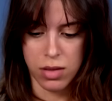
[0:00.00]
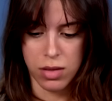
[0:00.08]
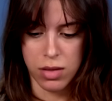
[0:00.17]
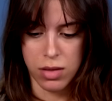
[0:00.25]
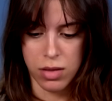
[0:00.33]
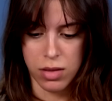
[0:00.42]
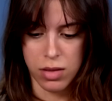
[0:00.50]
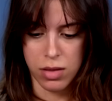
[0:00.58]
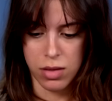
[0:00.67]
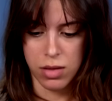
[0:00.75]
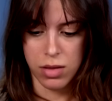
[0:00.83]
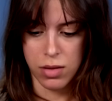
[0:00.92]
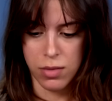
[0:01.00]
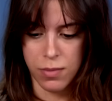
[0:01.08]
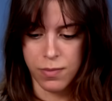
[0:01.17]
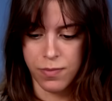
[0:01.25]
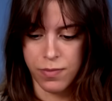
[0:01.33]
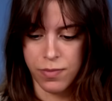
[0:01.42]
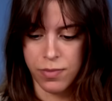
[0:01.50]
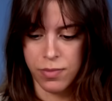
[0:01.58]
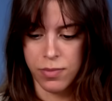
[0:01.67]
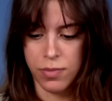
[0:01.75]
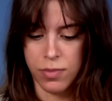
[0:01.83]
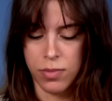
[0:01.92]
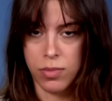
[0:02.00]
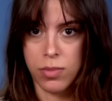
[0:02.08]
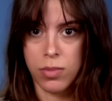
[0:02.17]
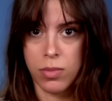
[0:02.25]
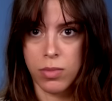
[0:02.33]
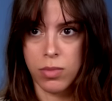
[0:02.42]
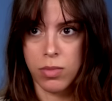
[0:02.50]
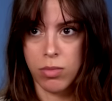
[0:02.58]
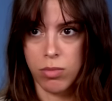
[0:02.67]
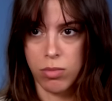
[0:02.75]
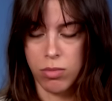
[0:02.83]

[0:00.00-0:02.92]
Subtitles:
[no speech]